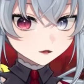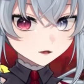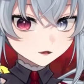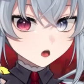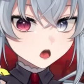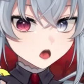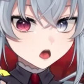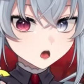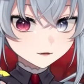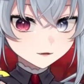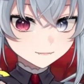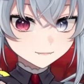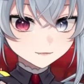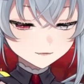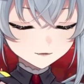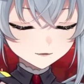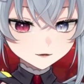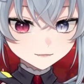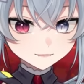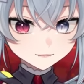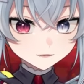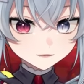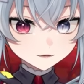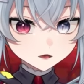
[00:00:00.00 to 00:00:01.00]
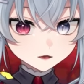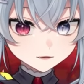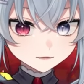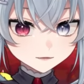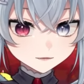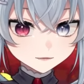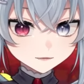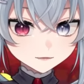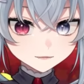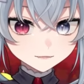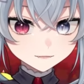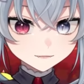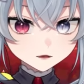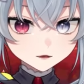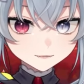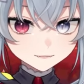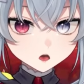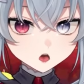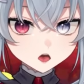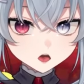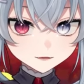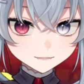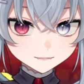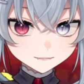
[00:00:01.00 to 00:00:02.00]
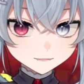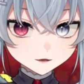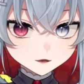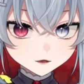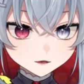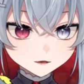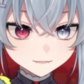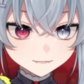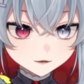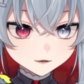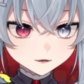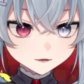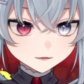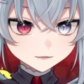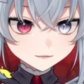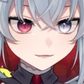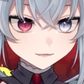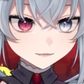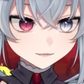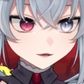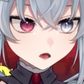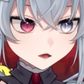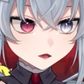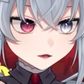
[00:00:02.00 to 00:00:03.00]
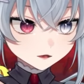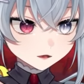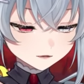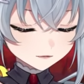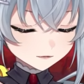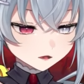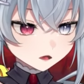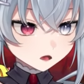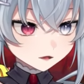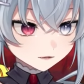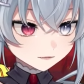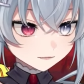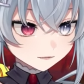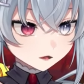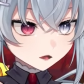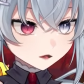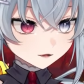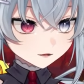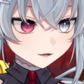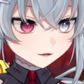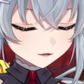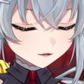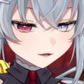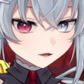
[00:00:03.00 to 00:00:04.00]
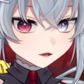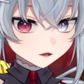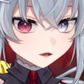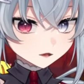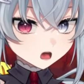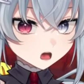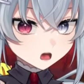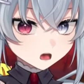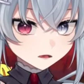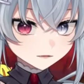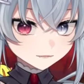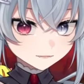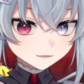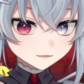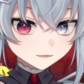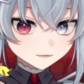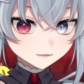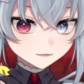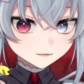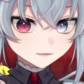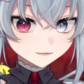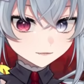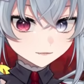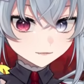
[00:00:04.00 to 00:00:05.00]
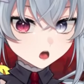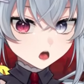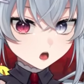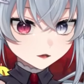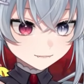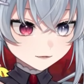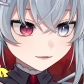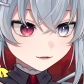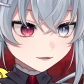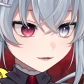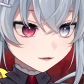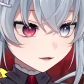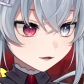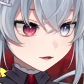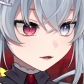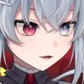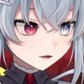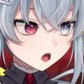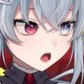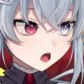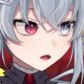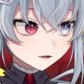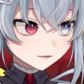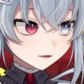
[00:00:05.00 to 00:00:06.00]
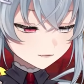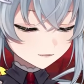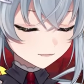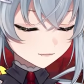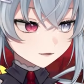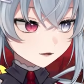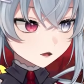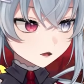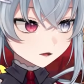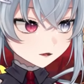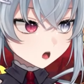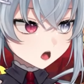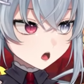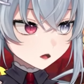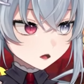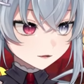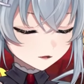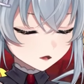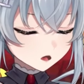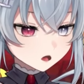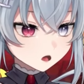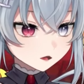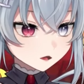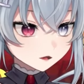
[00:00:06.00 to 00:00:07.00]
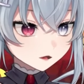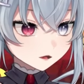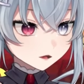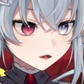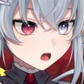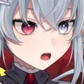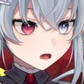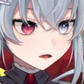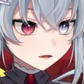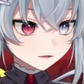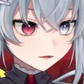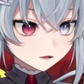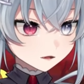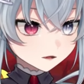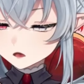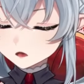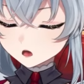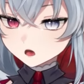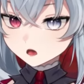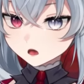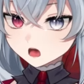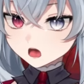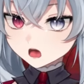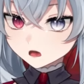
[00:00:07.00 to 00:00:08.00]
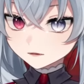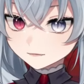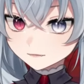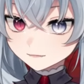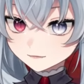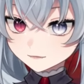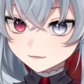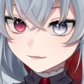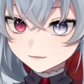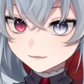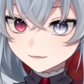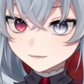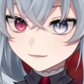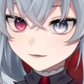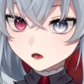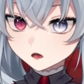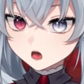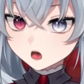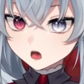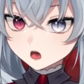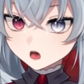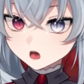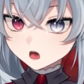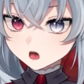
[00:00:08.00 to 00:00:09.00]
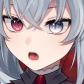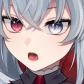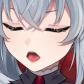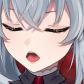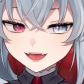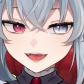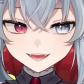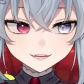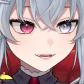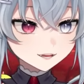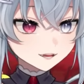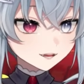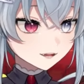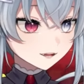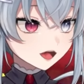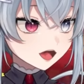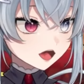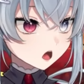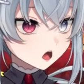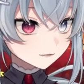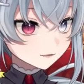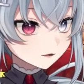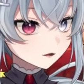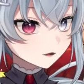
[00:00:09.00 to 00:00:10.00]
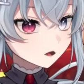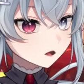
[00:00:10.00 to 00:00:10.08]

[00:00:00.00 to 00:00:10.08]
Yeah, for example, when I want to stream, I have a button on my Stream Deck that when I press it, it opens everything. Every program that I need open, it opens any tabs that